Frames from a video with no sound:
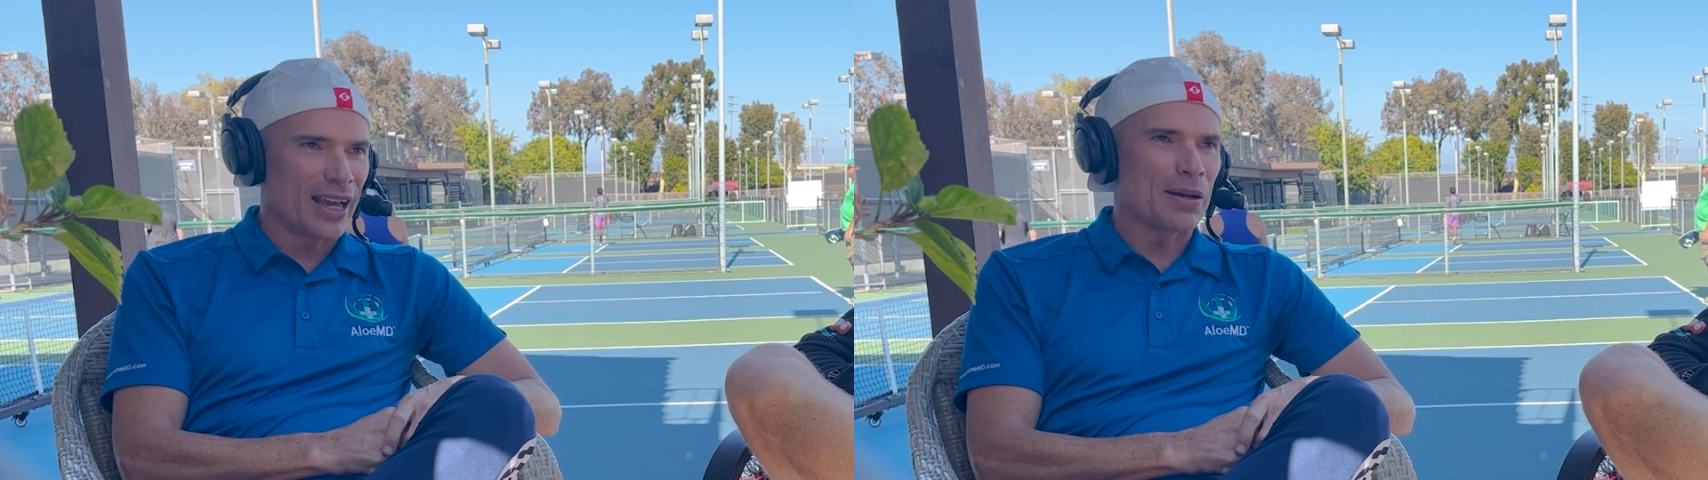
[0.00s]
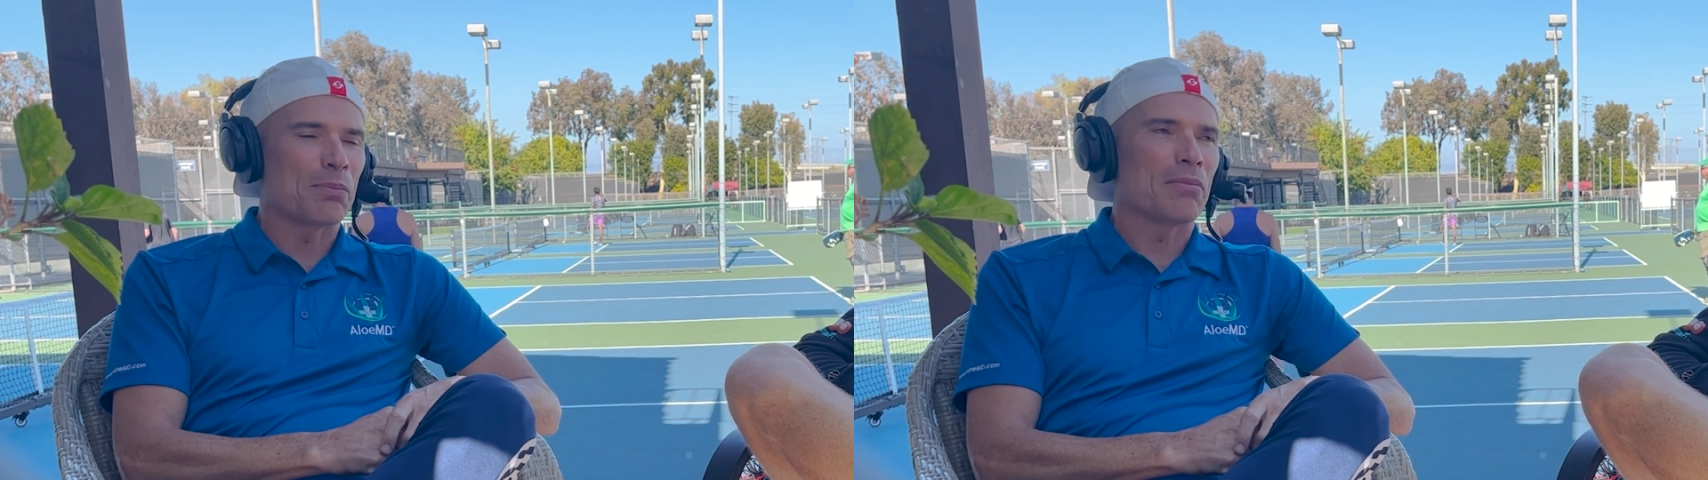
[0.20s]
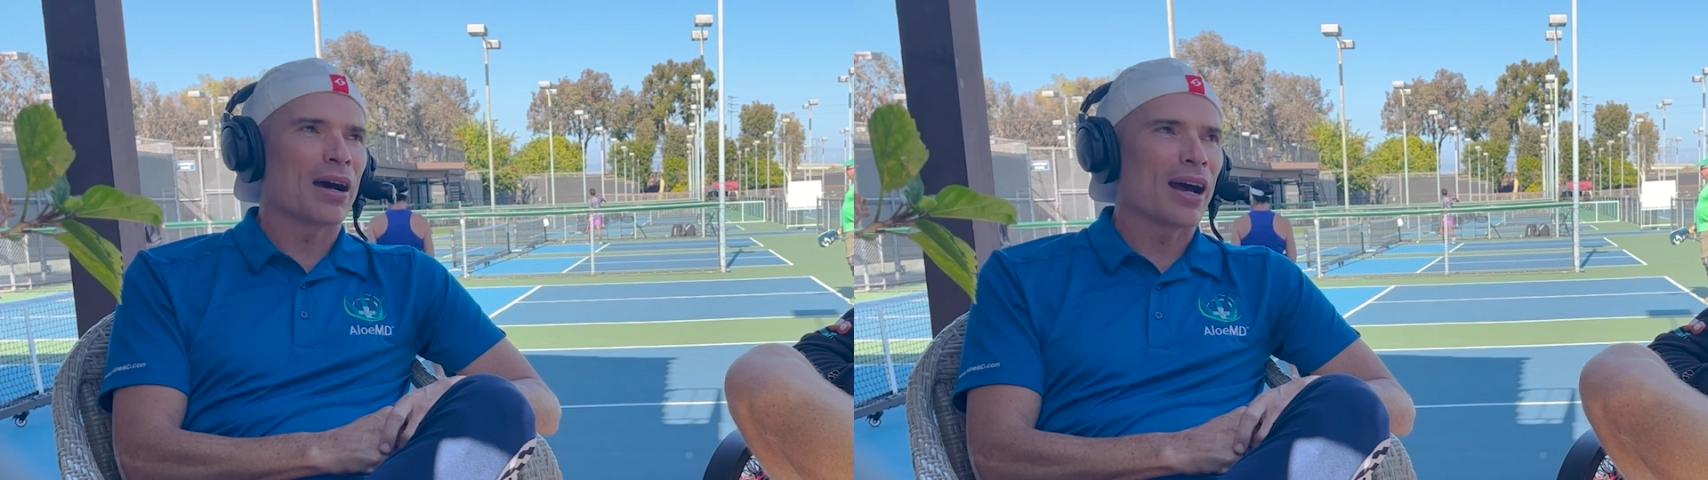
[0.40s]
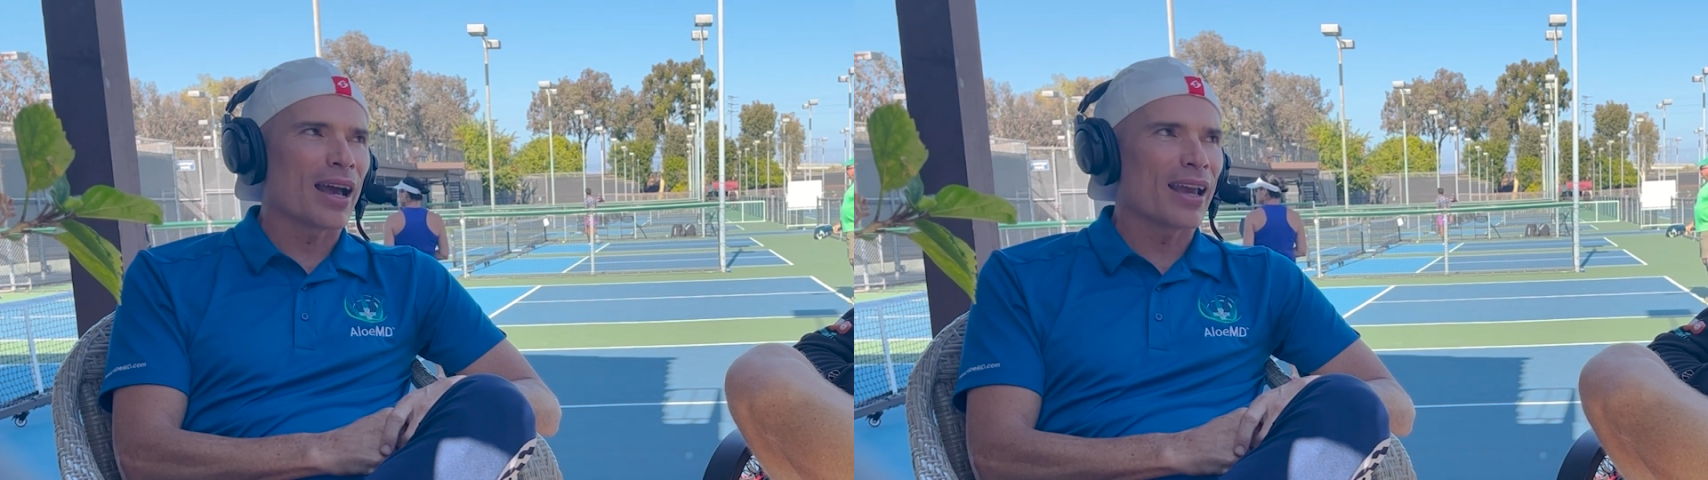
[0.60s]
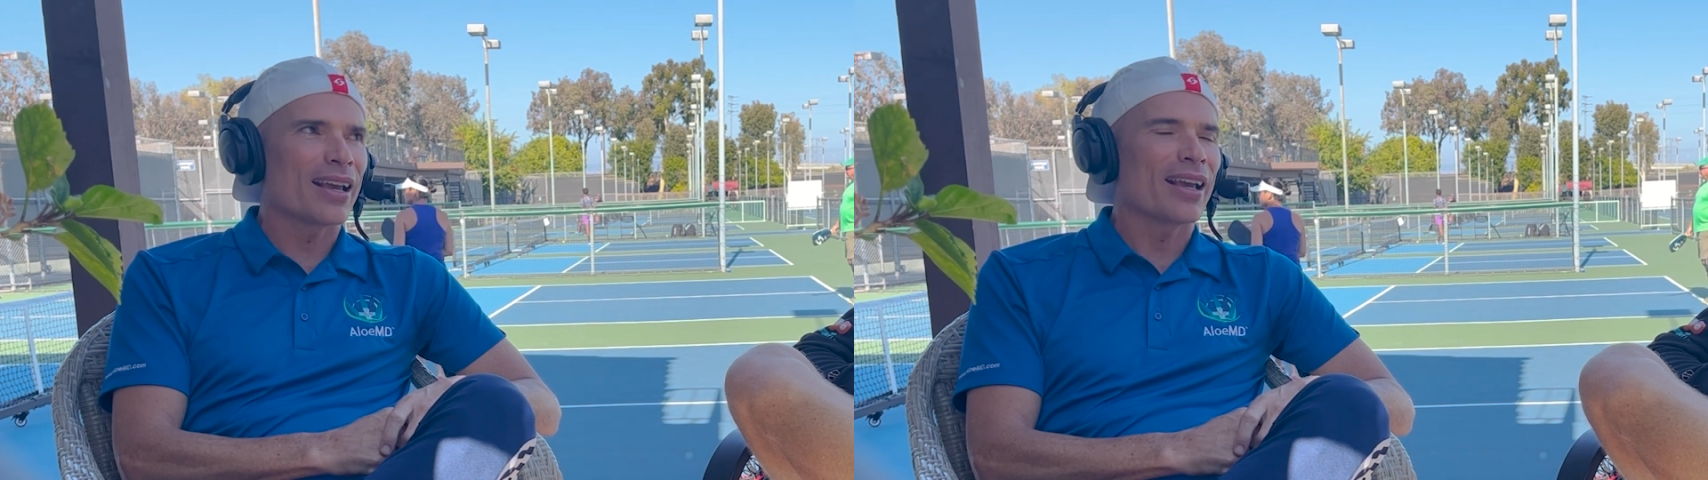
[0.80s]
And
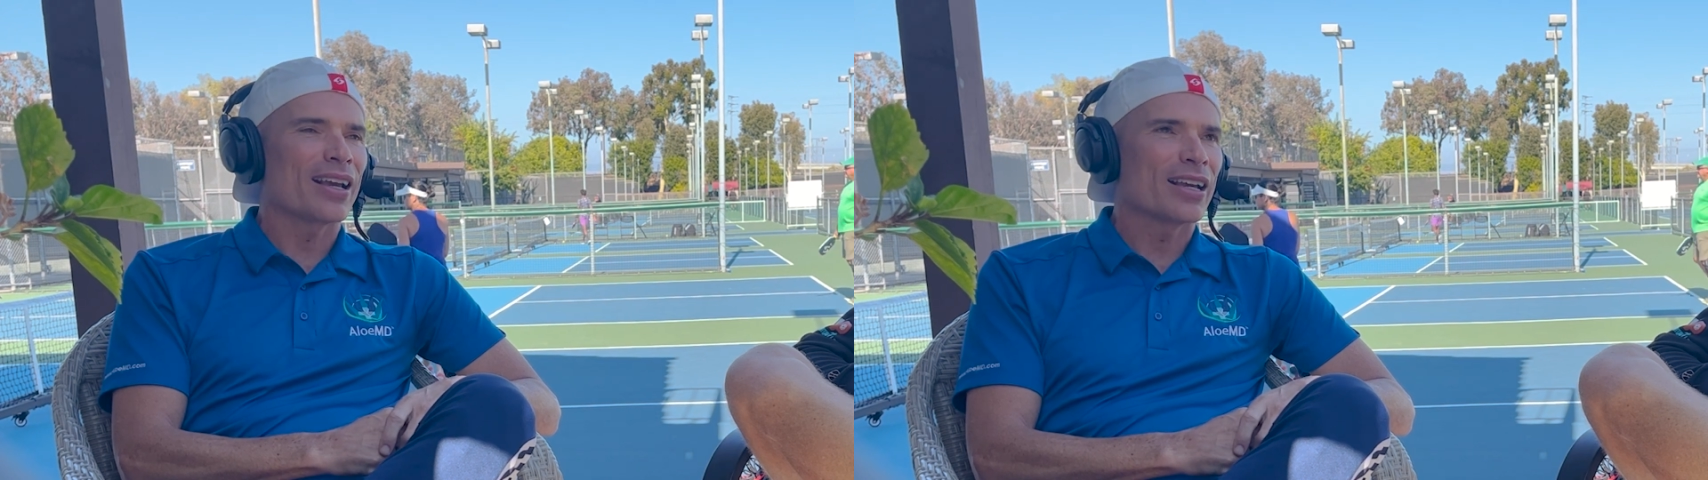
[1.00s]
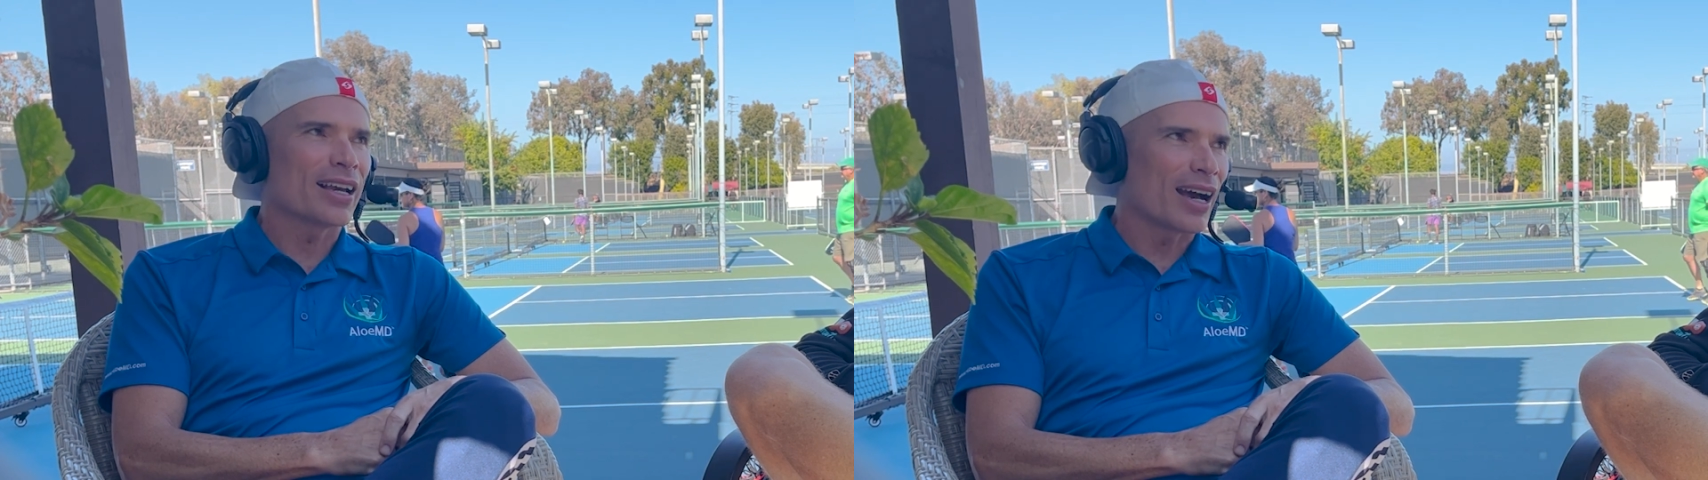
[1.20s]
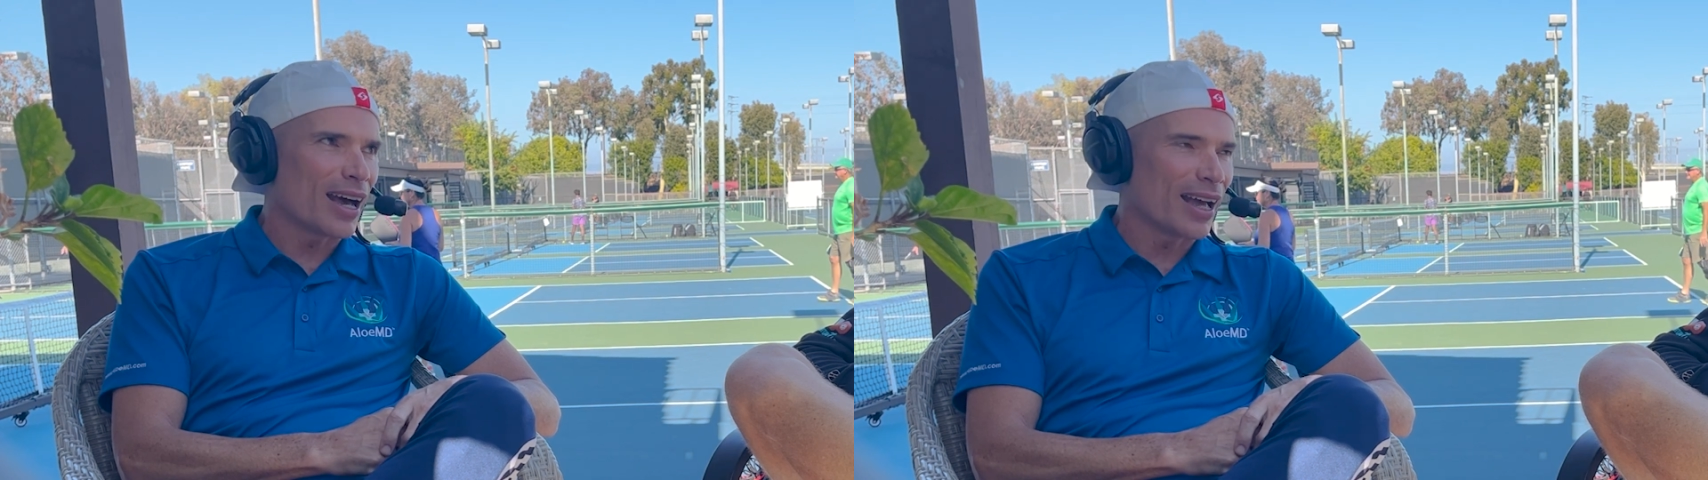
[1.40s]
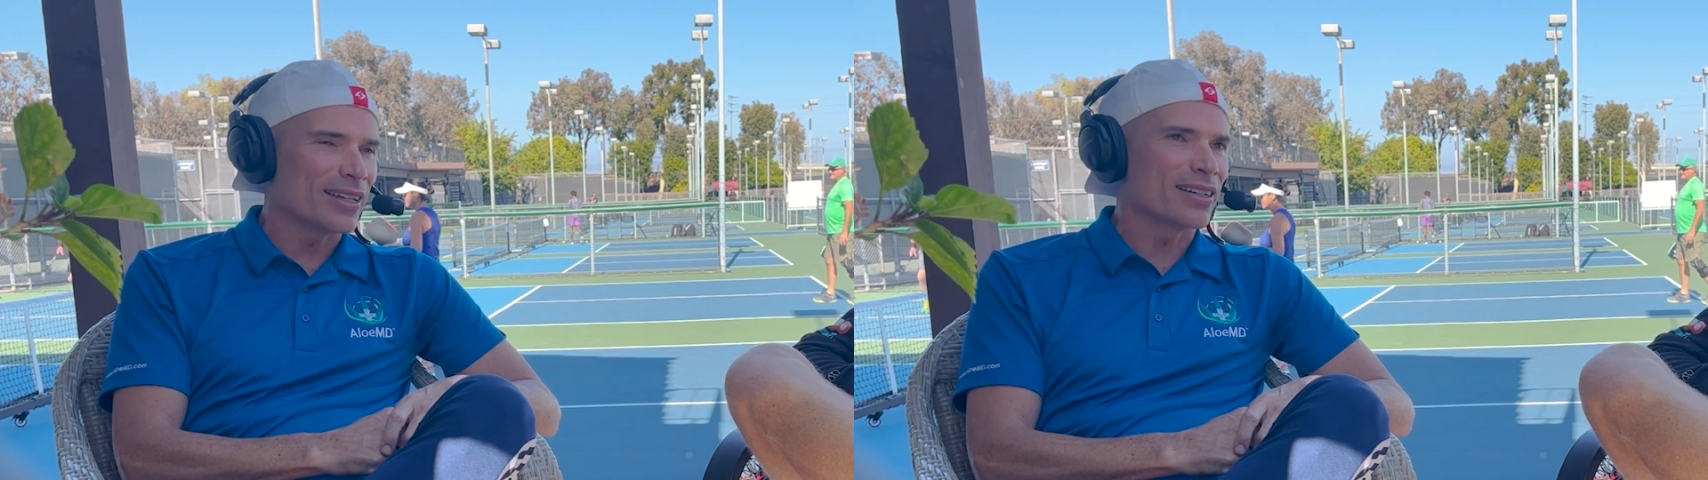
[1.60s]
my God,